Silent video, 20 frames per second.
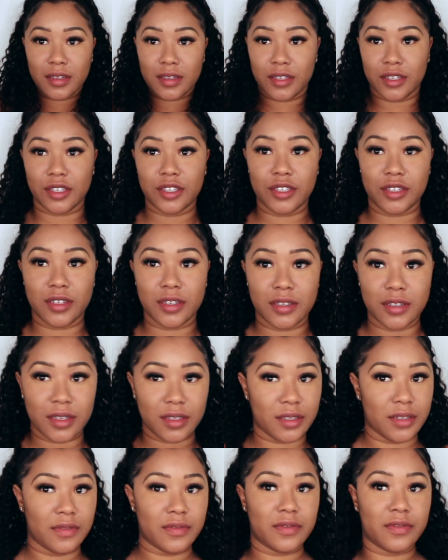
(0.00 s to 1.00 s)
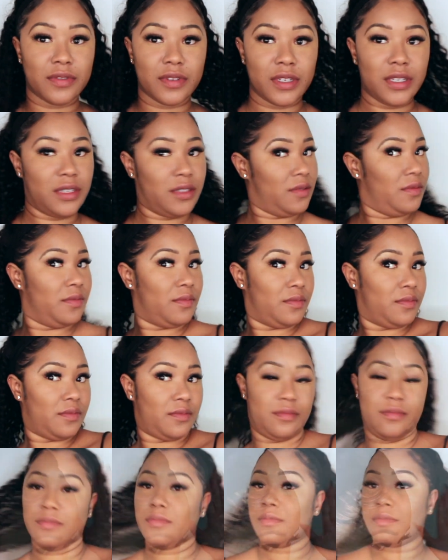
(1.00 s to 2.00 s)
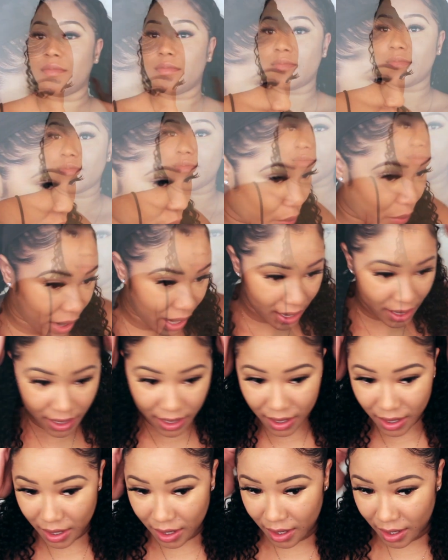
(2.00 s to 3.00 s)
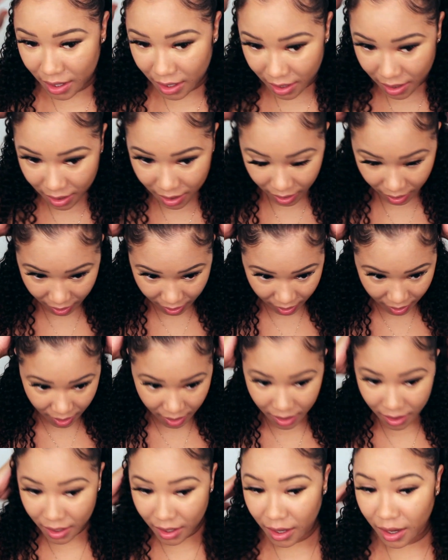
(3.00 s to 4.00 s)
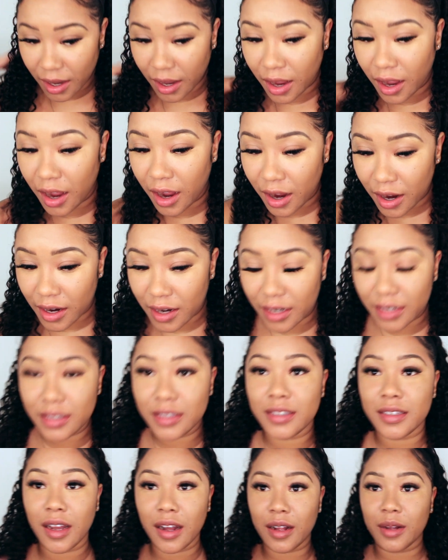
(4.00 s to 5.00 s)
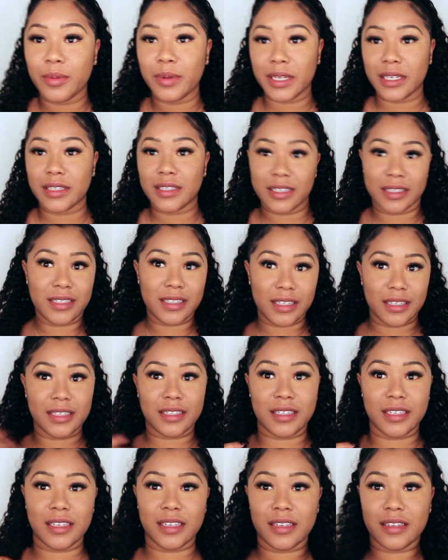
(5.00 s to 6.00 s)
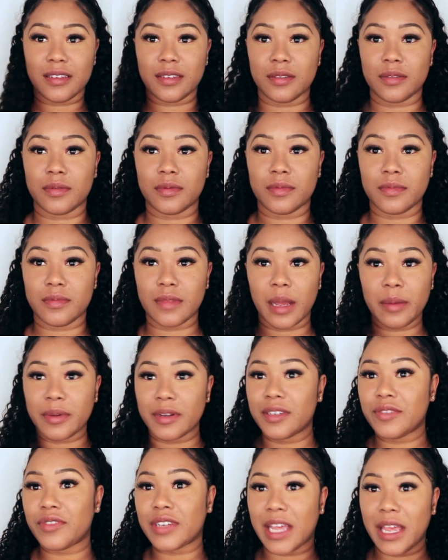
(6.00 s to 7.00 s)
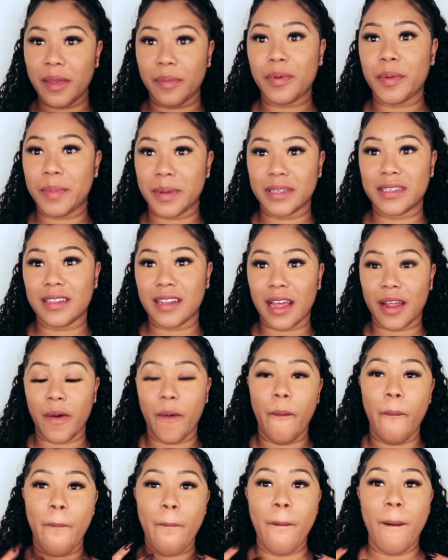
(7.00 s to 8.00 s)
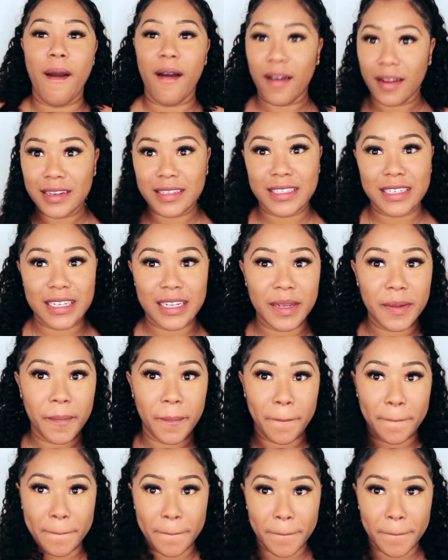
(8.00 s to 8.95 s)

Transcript: it's just not even funny. Like, why aren't all wigs this easy? I'm going to keep repeating that. Honestly,